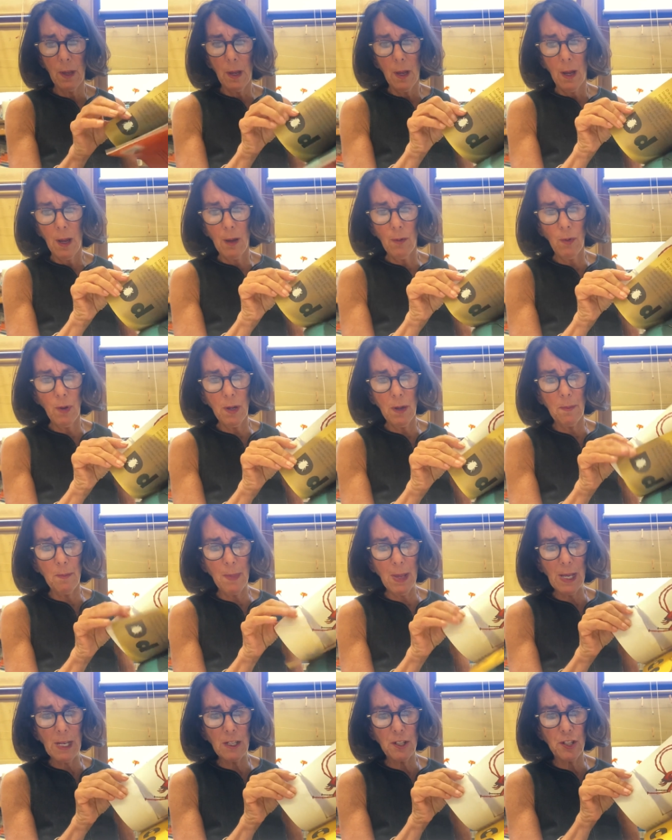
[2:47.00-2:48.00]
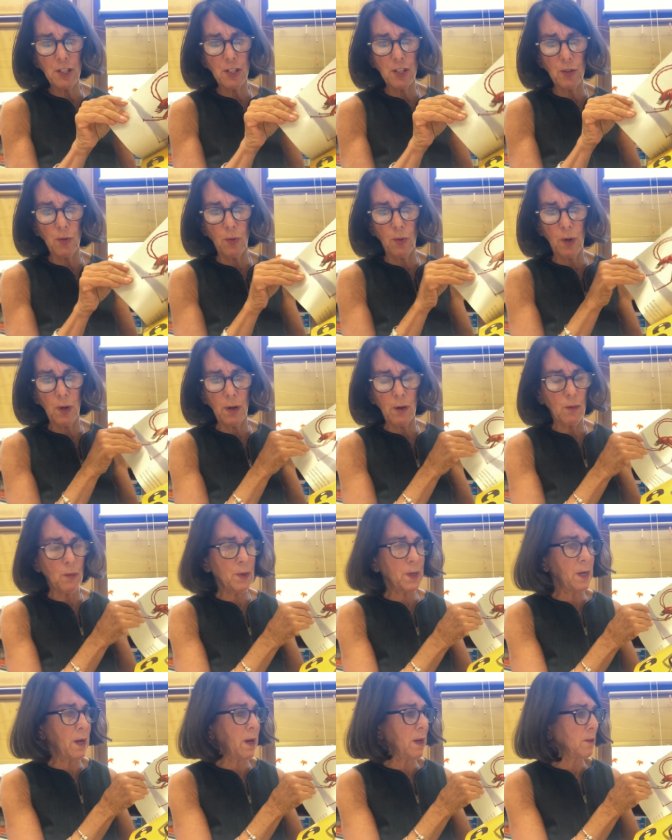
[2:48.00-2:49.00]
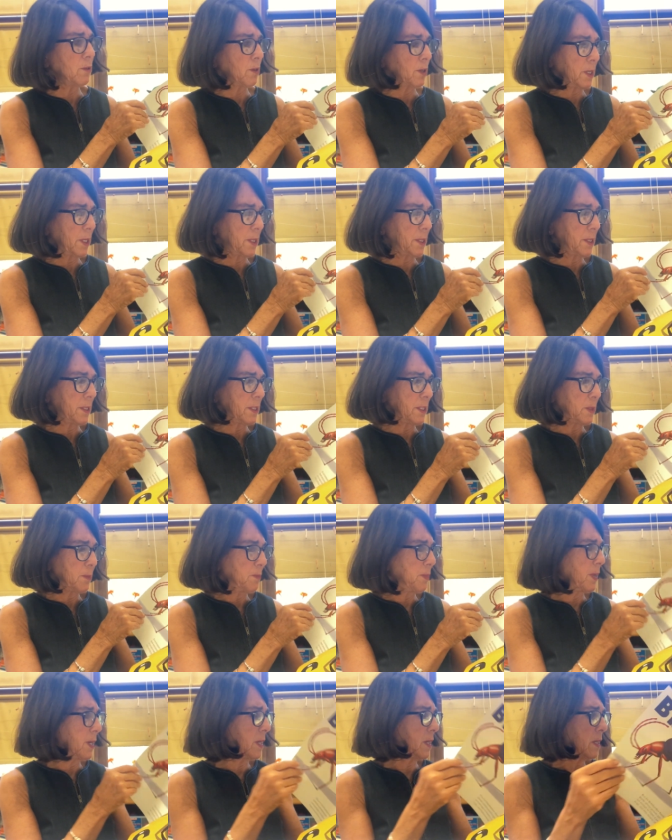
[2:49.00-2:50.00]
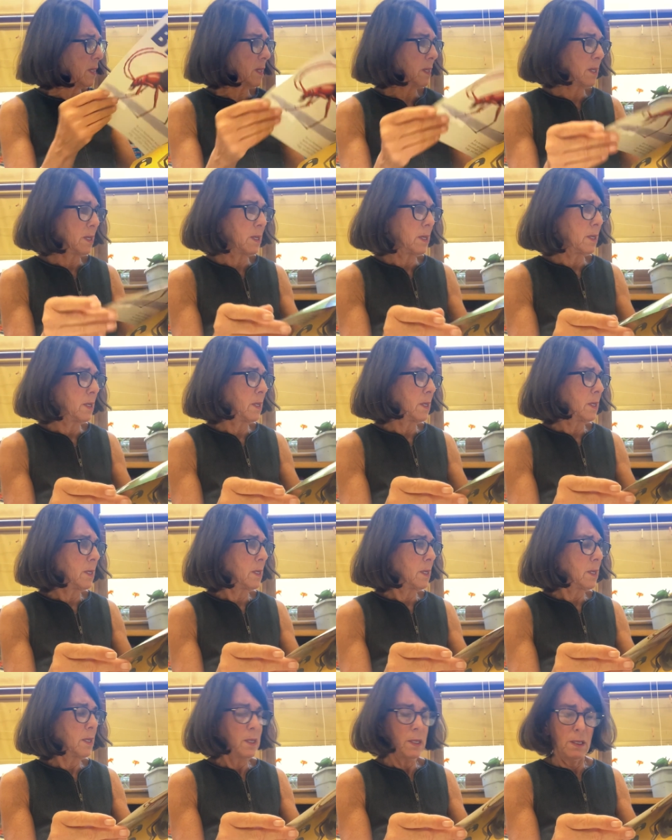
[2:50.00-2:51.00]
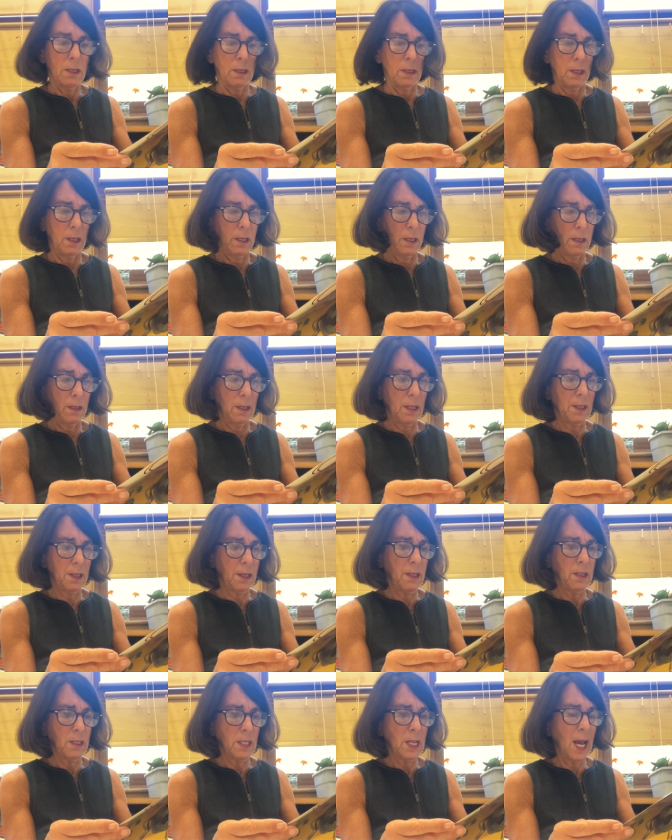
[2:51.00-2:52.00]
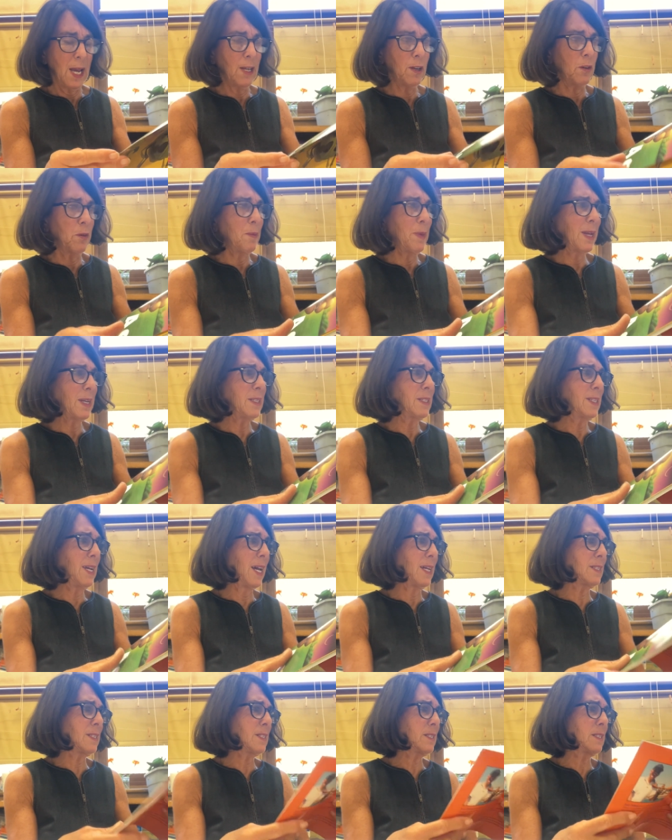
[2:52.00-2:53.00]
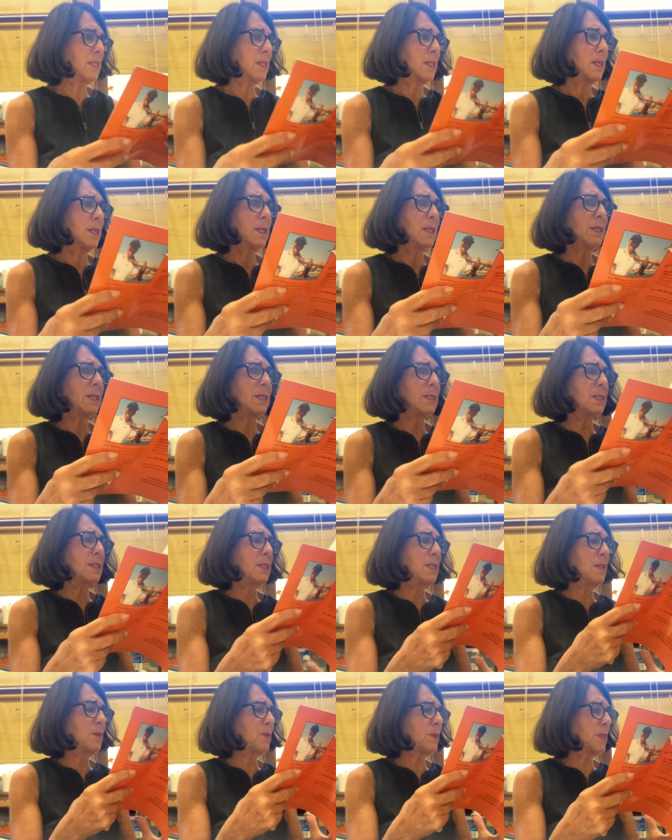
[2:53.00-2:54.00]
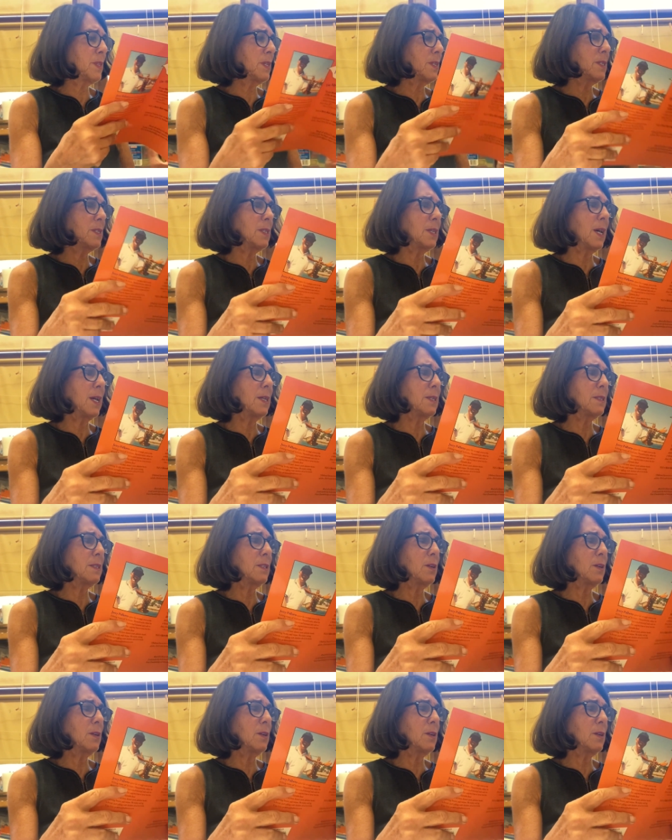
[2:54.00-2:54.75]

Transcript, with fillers: I want to make sure when I look at this book that the title makes sense. Let's see what this says.